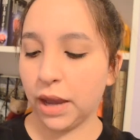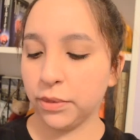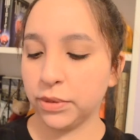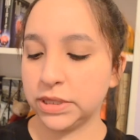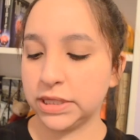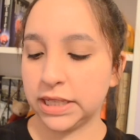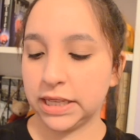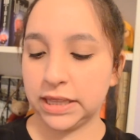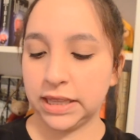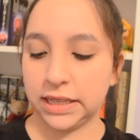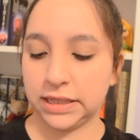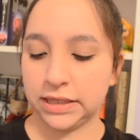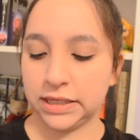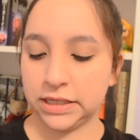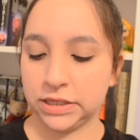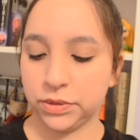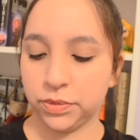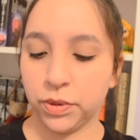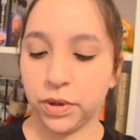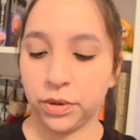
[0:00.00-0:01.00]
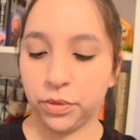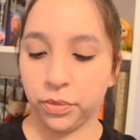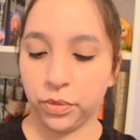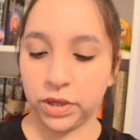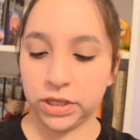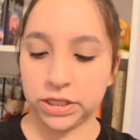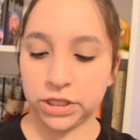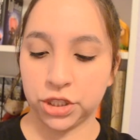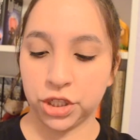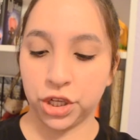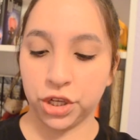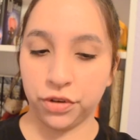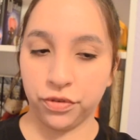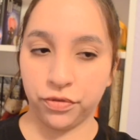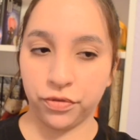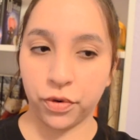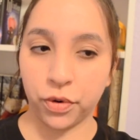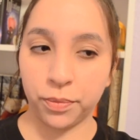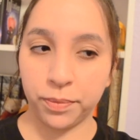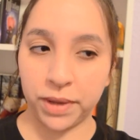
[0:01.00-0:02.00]
I would say that this one was
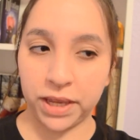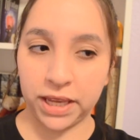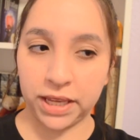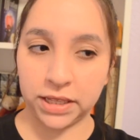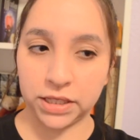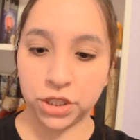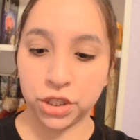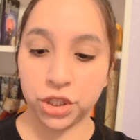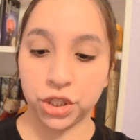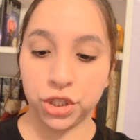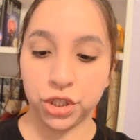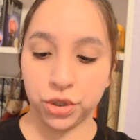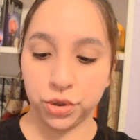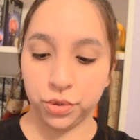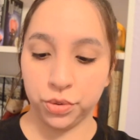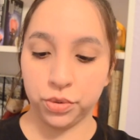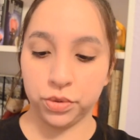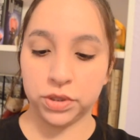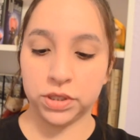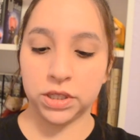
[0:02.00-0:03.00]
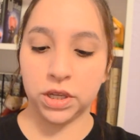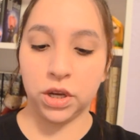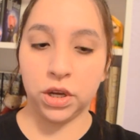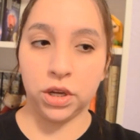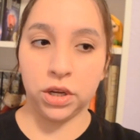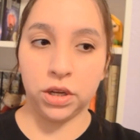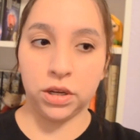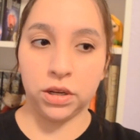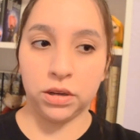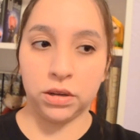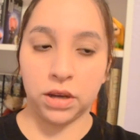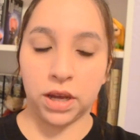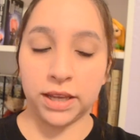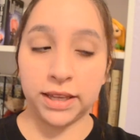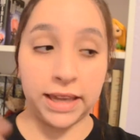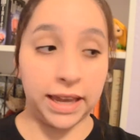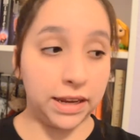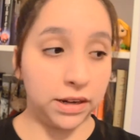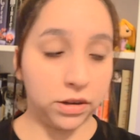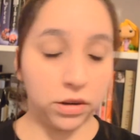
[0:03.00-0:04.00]
good for me to use
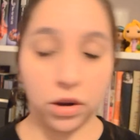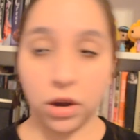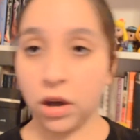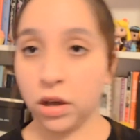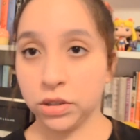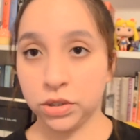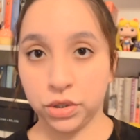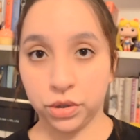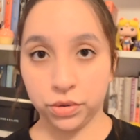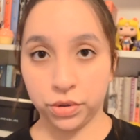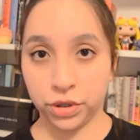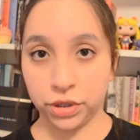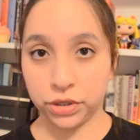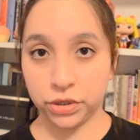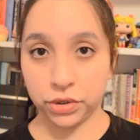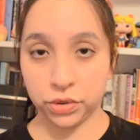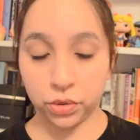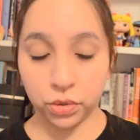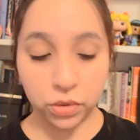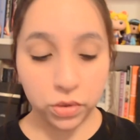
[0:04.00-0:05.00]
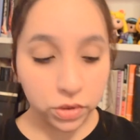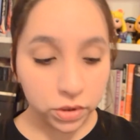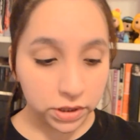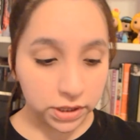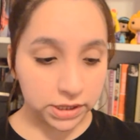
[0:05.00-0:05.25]
again also during school.